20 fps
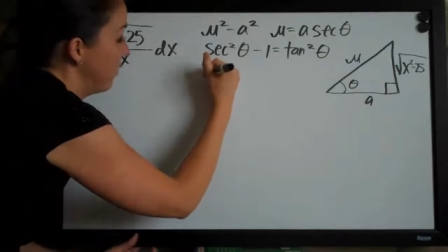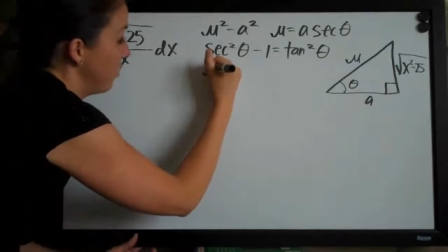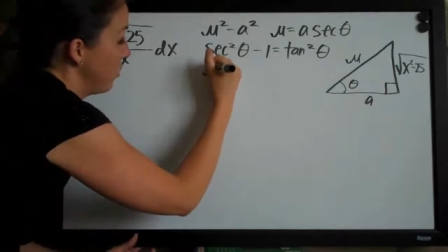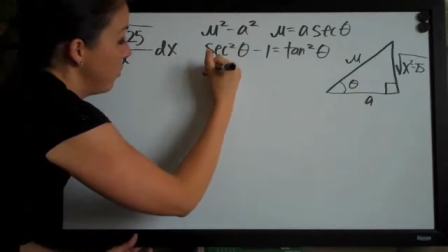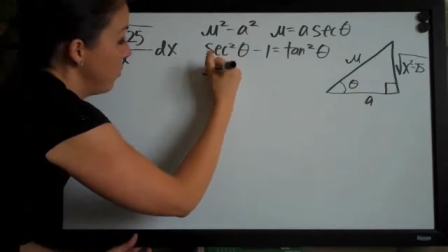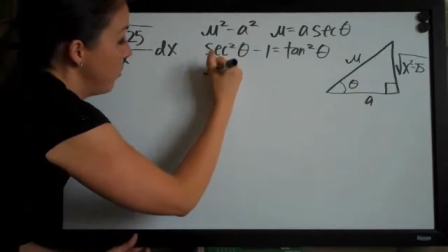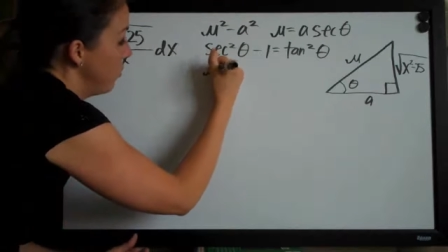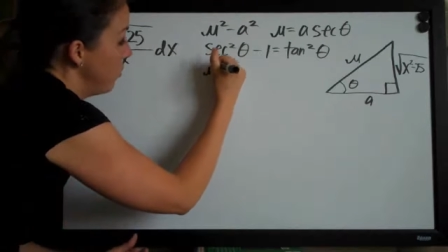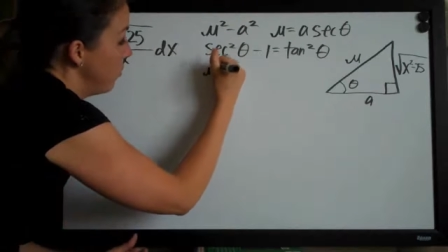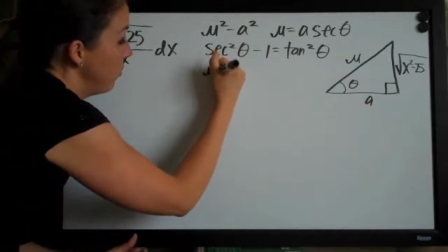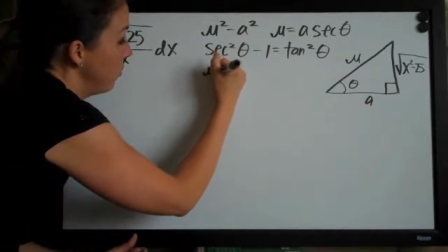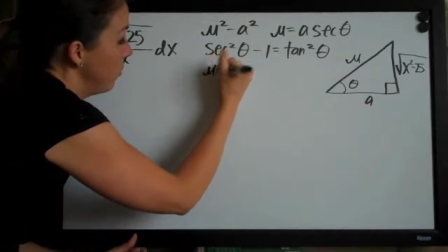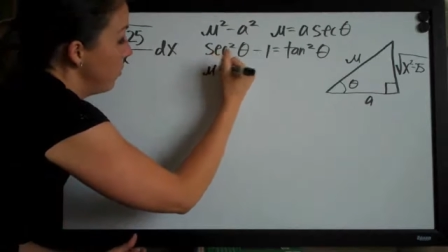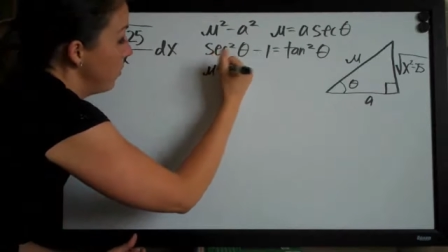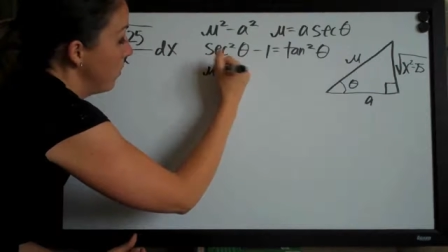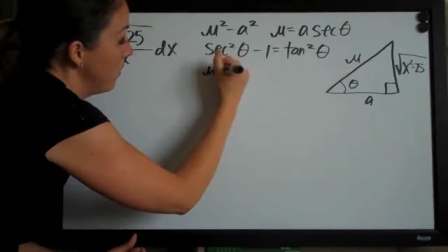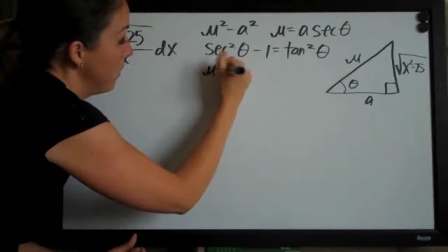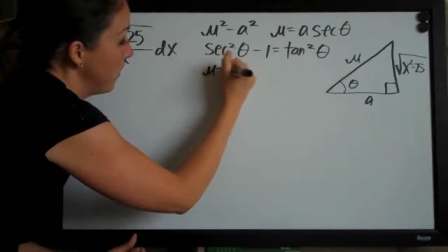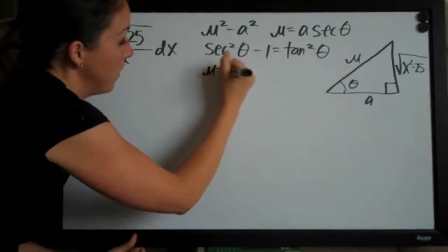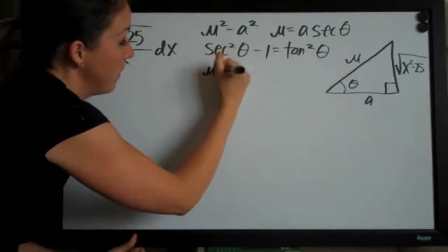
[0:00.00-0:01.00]
u
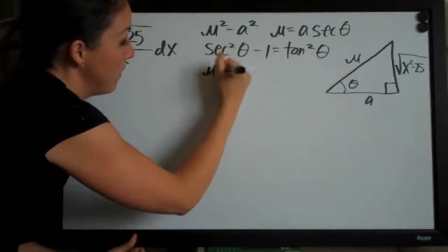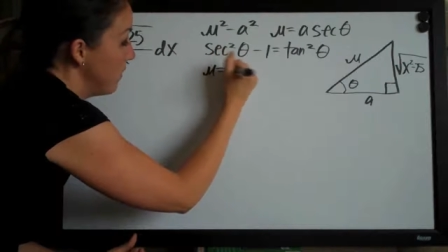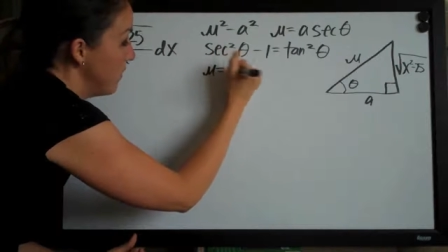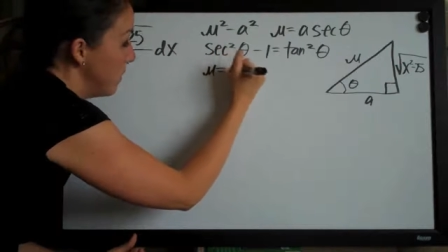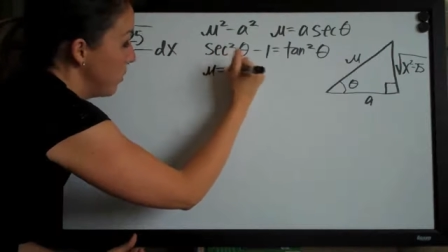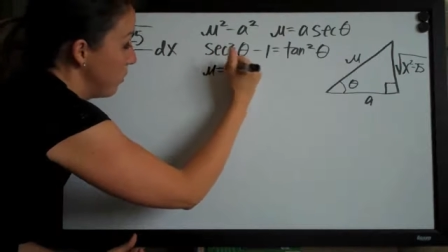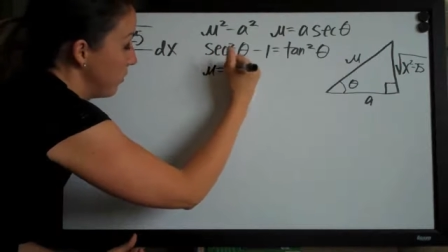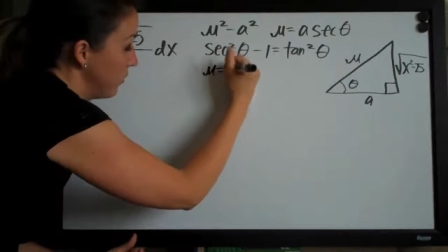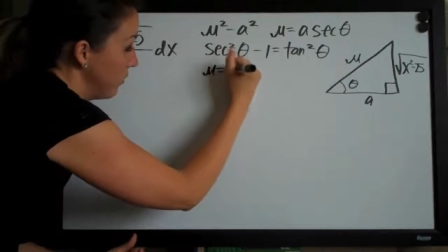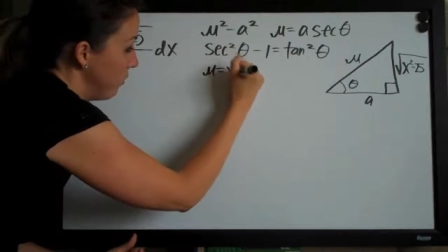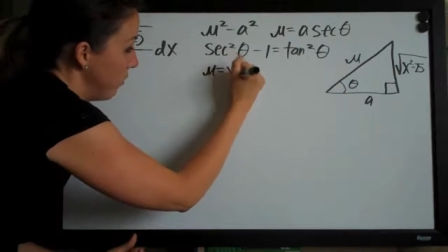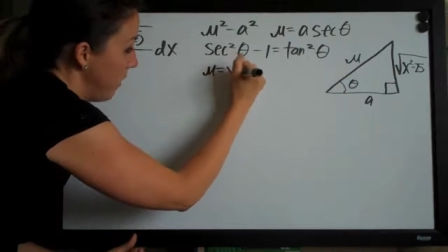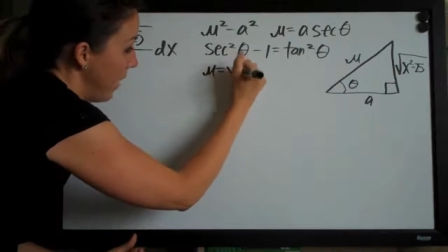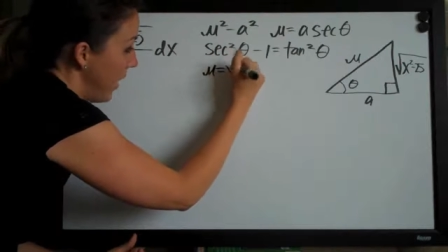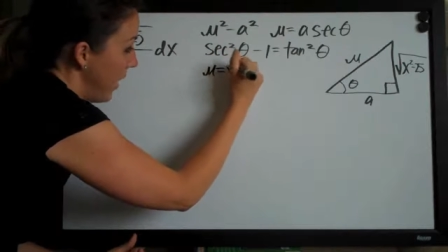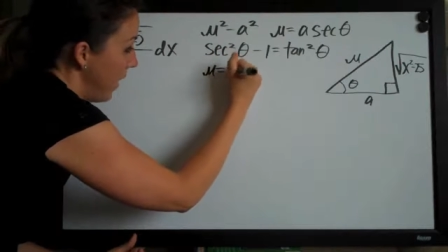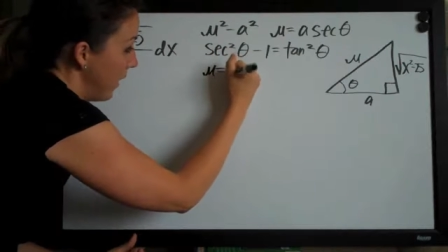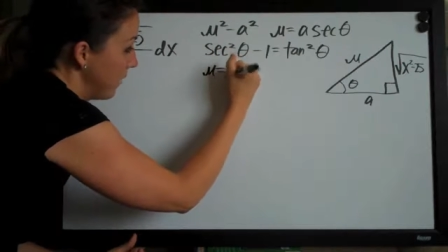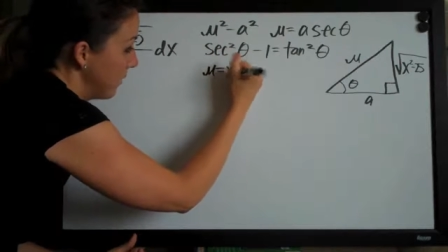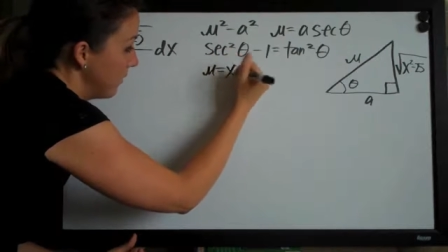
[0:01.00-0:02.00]
is equal to
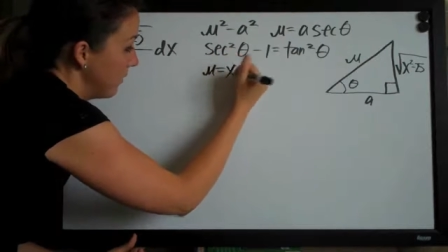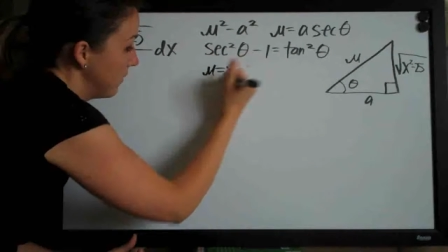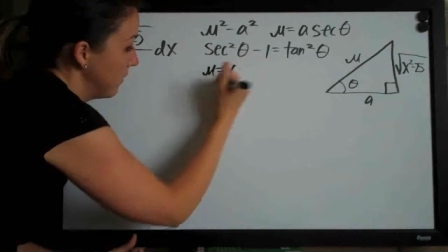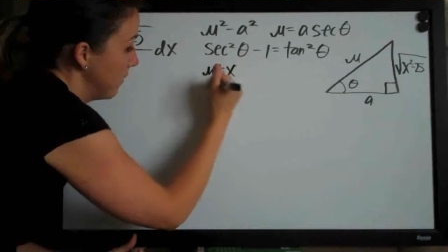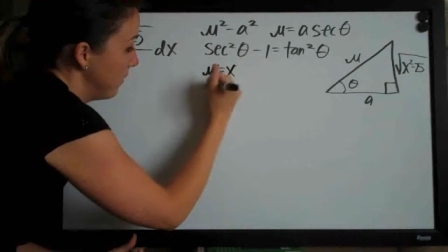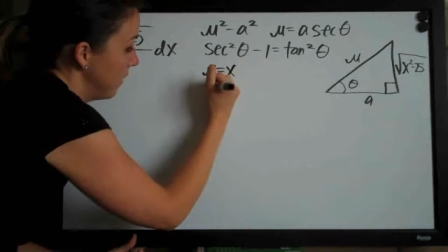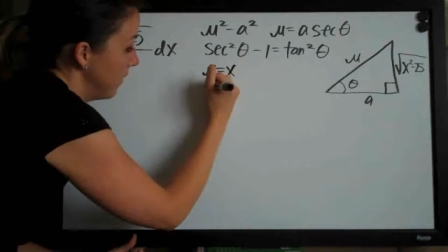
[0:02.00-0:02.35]
x